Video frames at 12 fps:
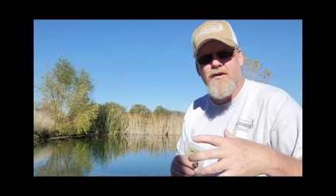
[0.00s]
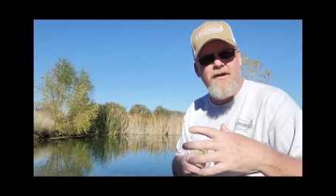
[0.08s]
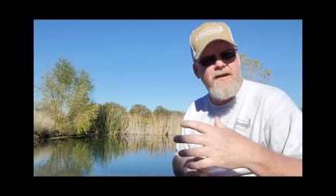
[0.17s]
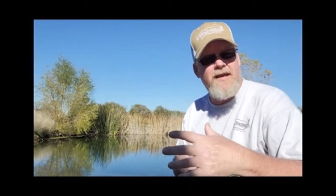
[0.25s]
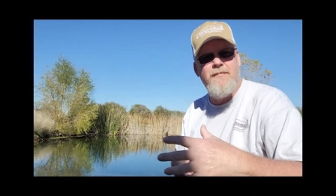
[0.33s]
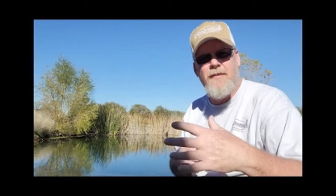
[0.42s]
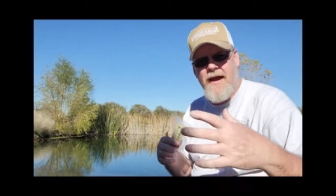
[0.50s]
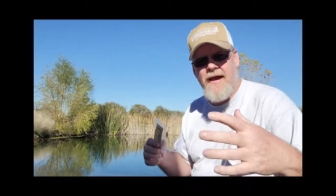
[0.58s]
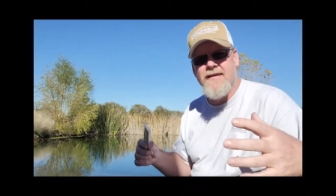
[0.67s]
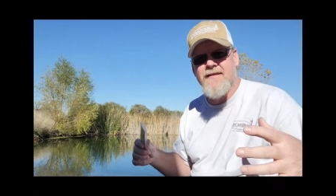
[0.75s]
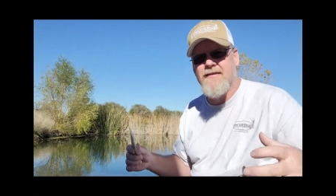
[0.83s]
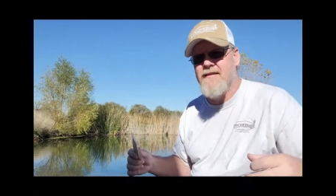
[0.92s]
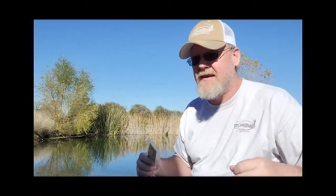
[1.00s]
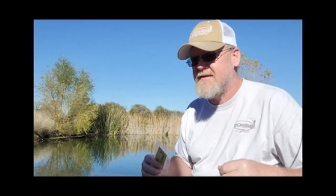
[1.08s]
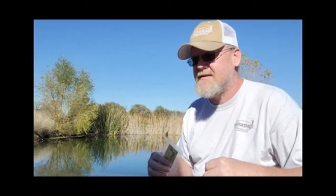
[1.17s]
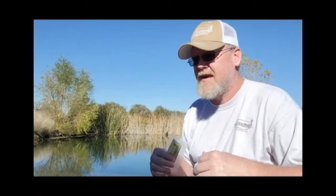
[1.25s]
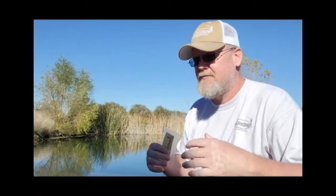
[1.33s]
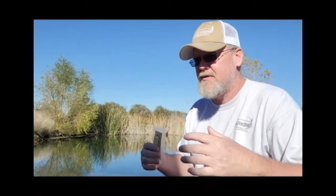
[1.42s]
we're going to keep adding to the
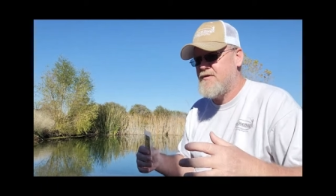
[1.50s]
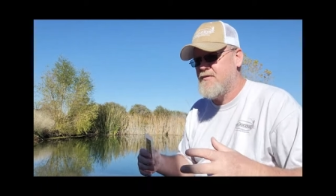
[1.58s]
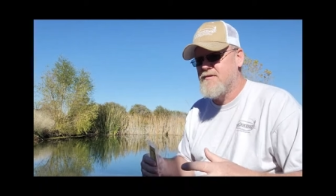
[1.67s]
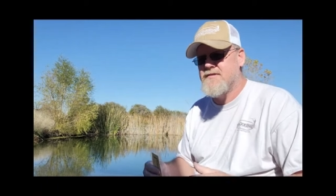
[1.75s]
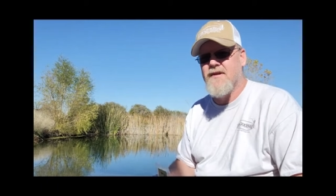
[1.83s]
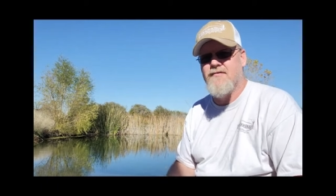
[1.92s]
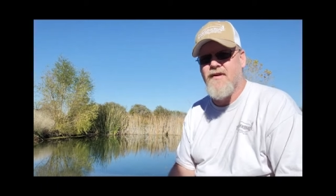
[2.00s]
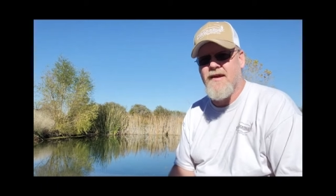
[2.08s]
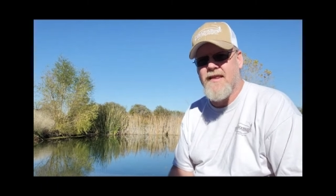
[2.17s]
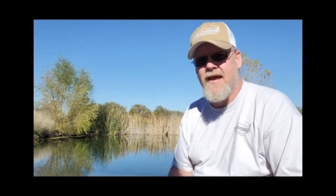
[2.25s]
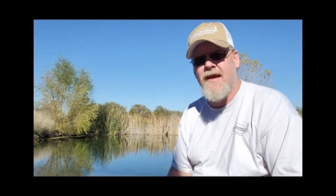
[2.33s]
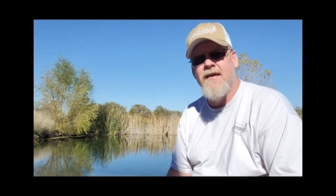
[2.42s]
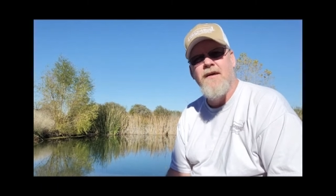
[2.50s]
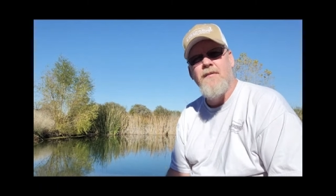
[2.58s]
landscape and doing stuff like that.